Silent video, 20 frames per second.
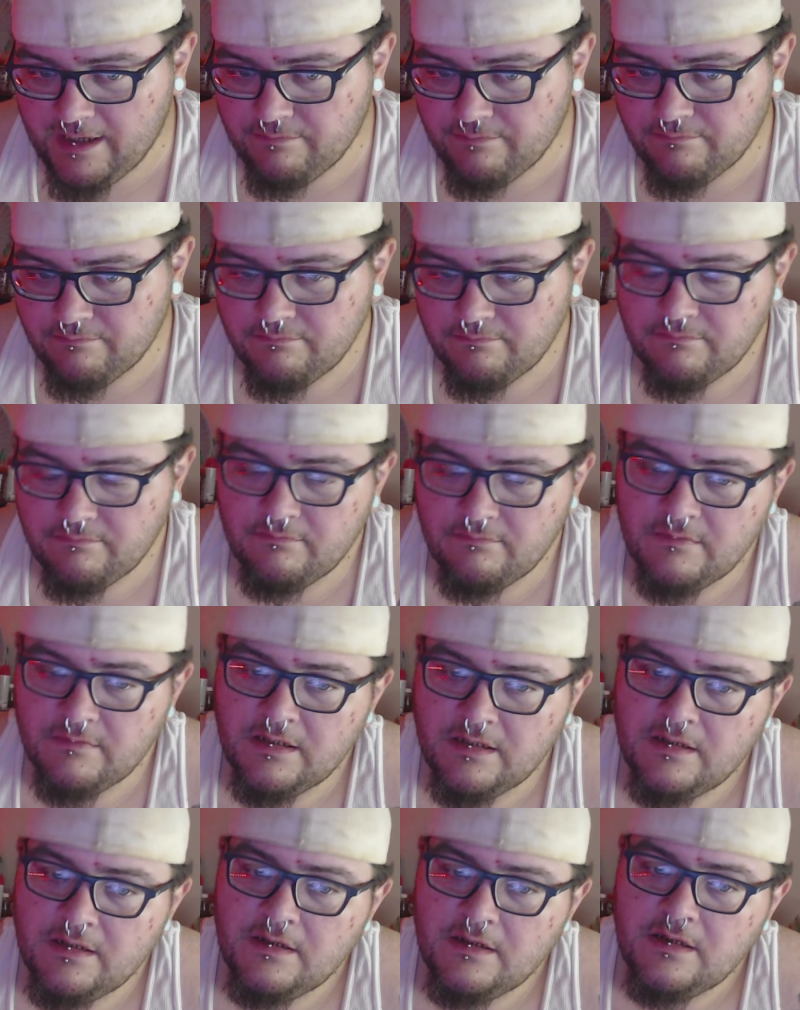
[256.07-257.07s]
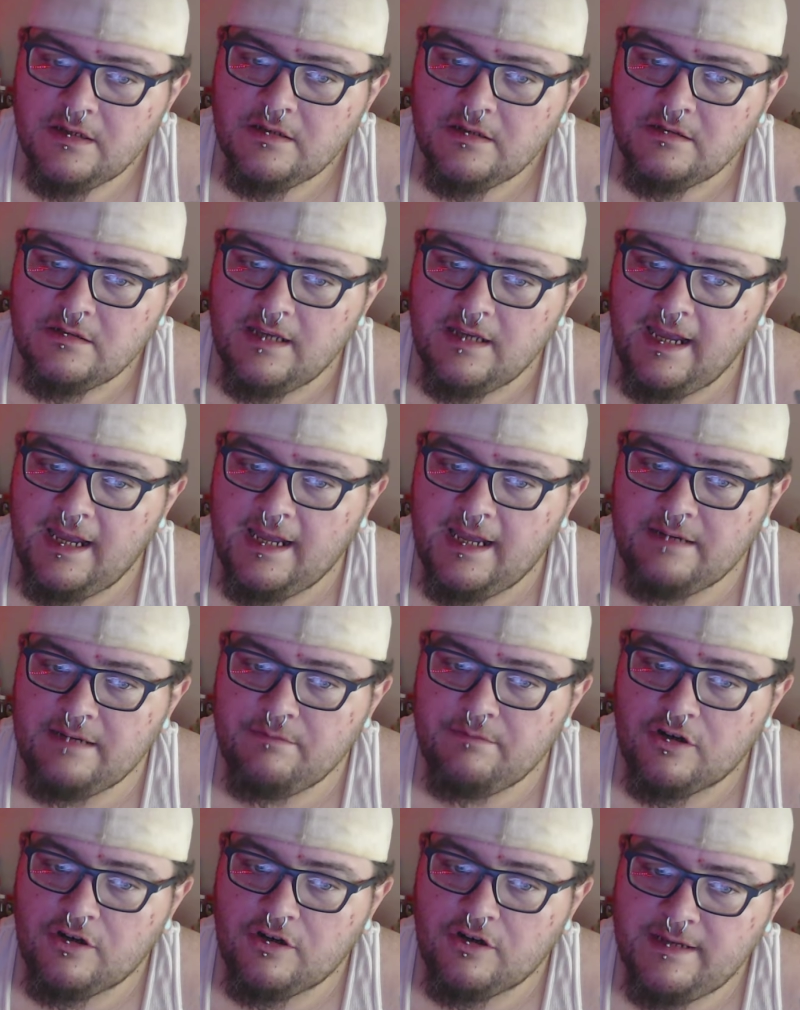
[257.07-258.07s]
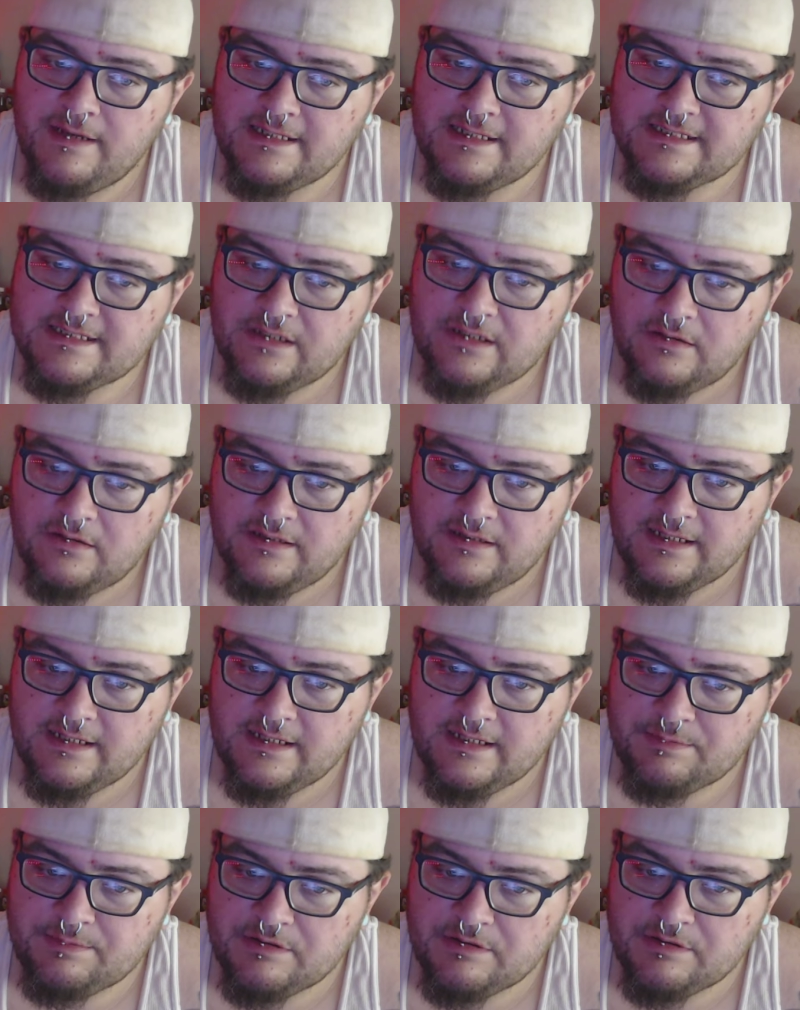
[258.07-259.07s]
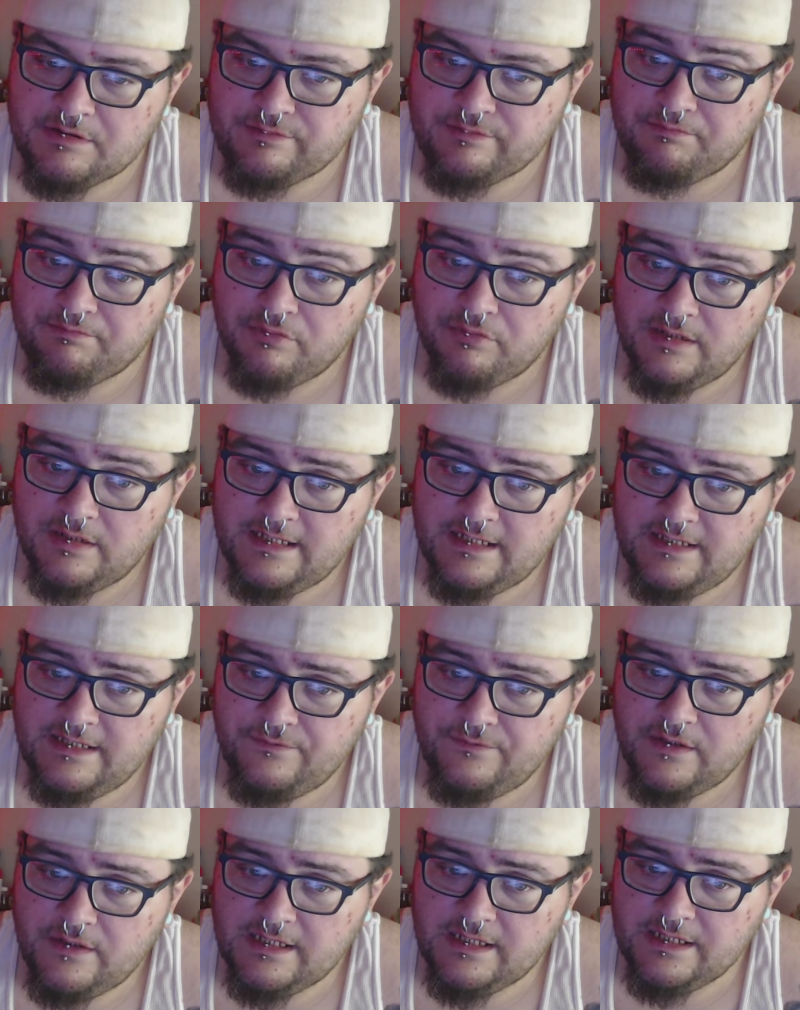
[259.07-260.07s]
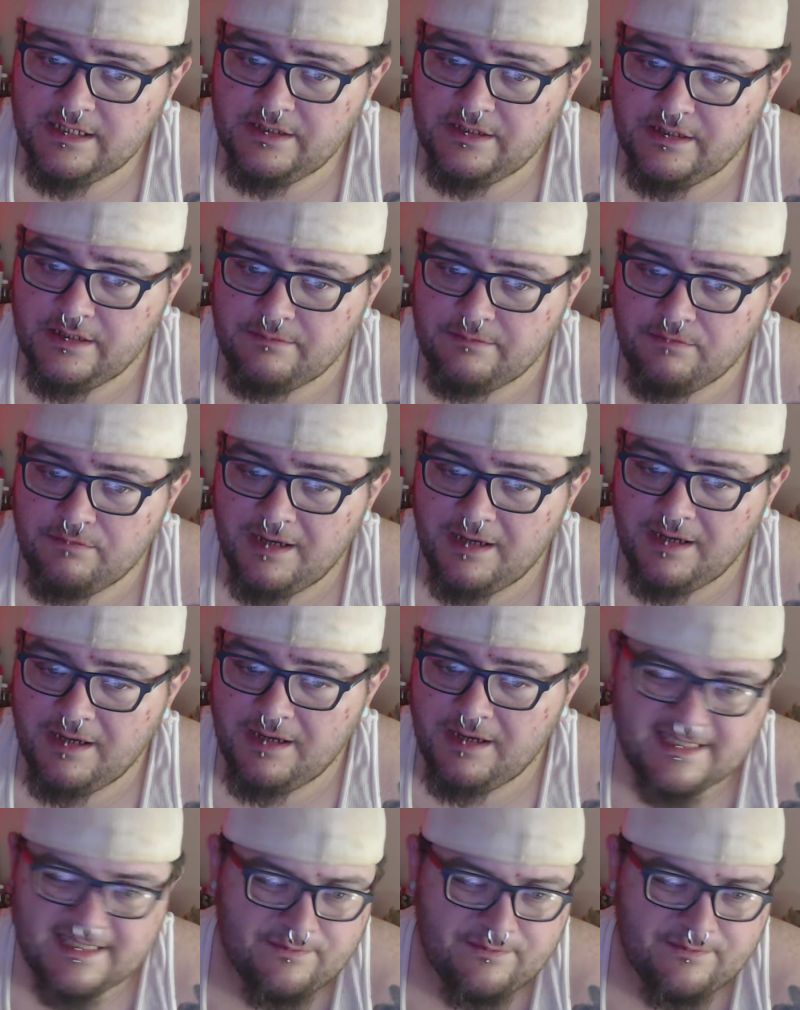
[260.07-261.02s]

And Milkman Salt Nick is supposed to be pretty fucking good. But I picked this up for $21.